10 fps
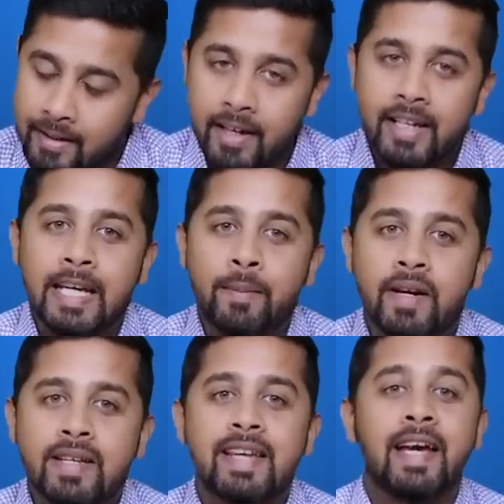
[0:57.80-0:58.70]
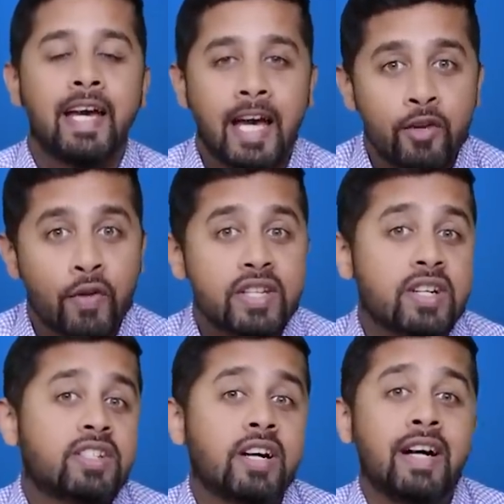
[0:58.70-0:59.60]
Third theme is
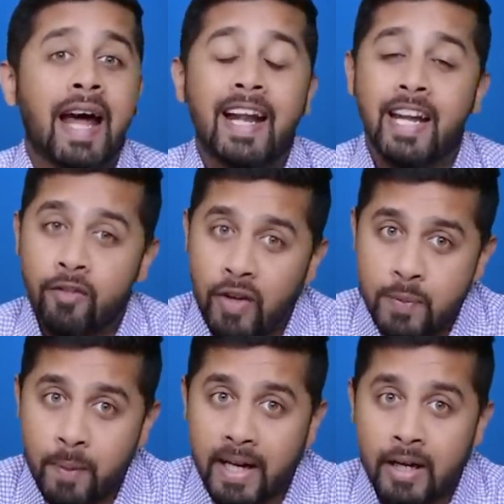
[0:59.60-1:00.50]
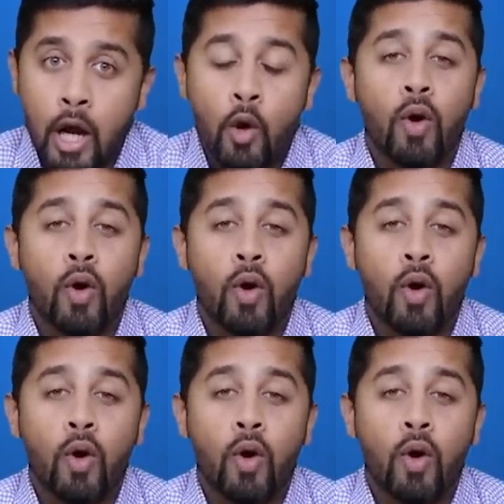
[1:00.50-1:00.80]
infrastructure and investment,